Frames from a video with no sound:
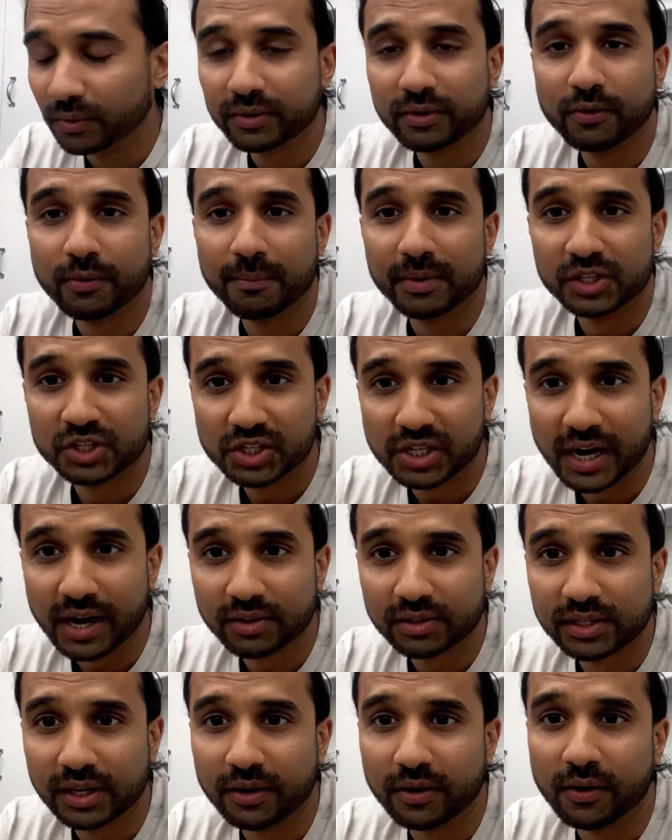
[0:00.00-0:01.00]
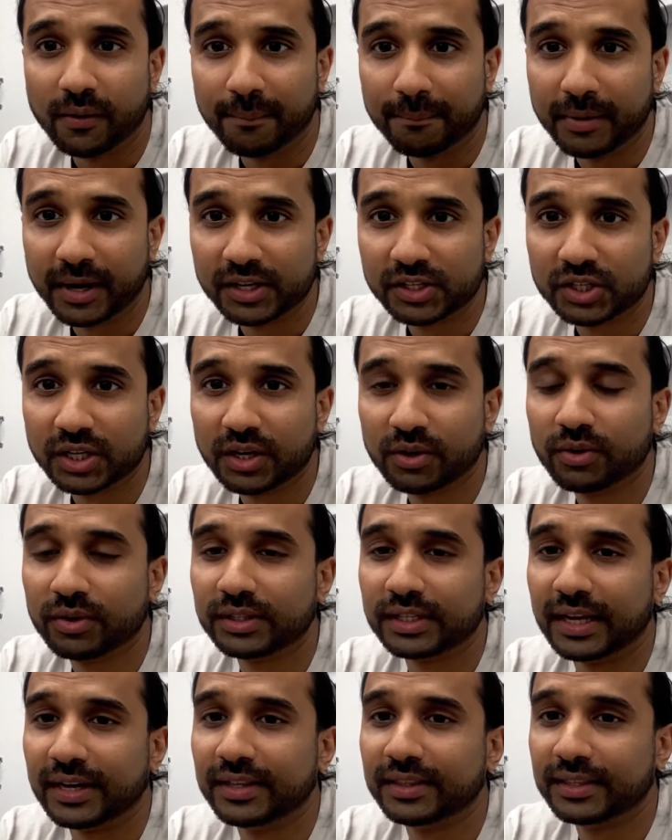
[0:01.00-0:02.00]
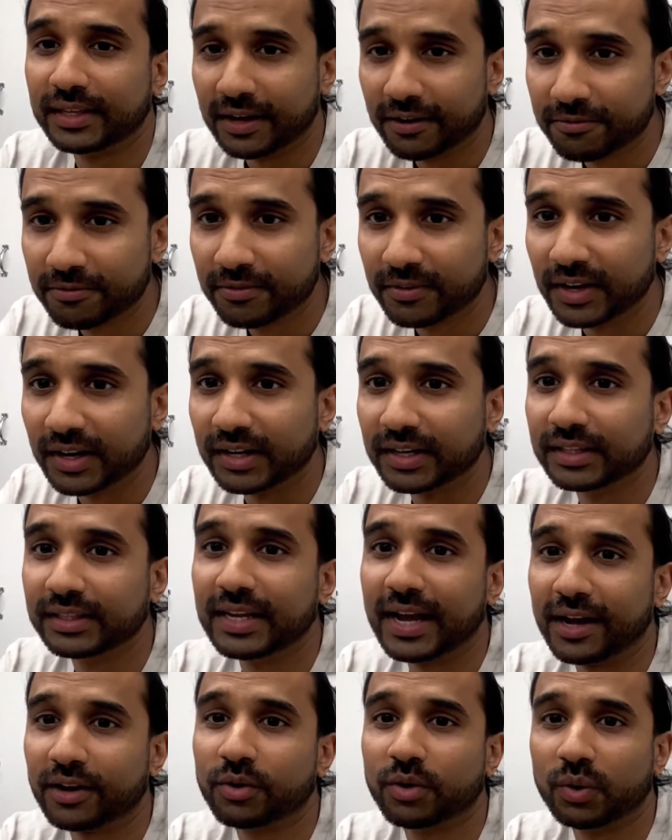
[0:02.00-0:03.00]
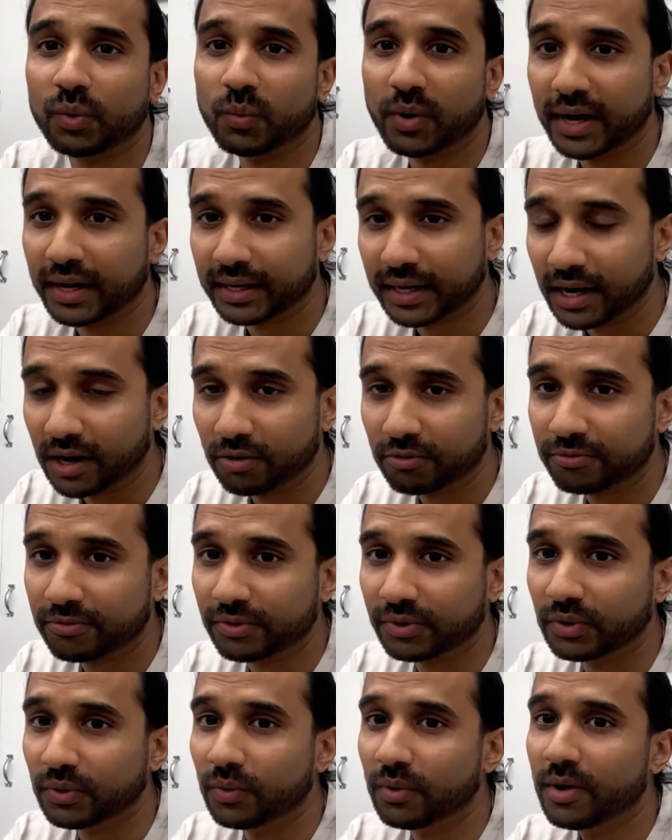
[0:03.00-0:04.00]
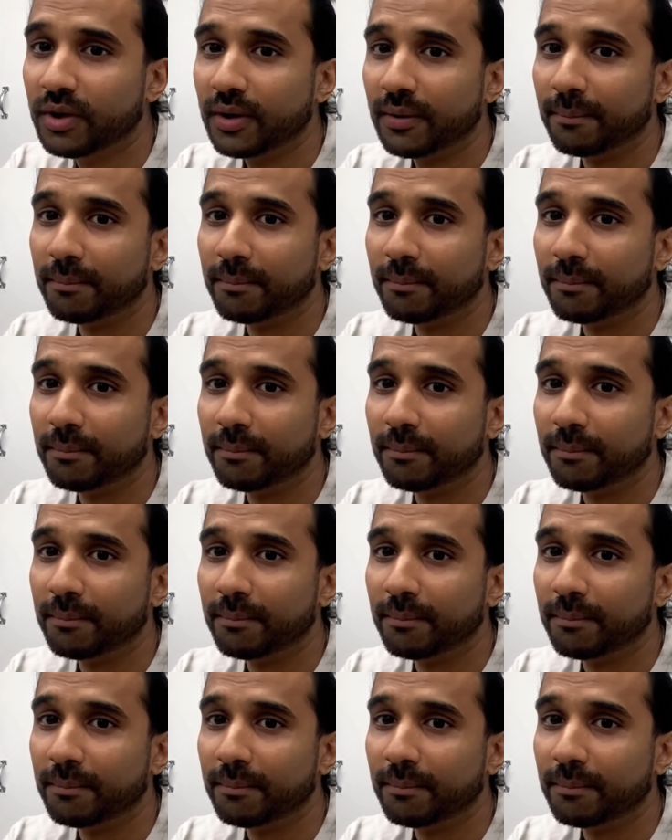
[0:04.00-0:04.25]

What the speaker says: give him a shout out on my channel, then definitely that could work out for you.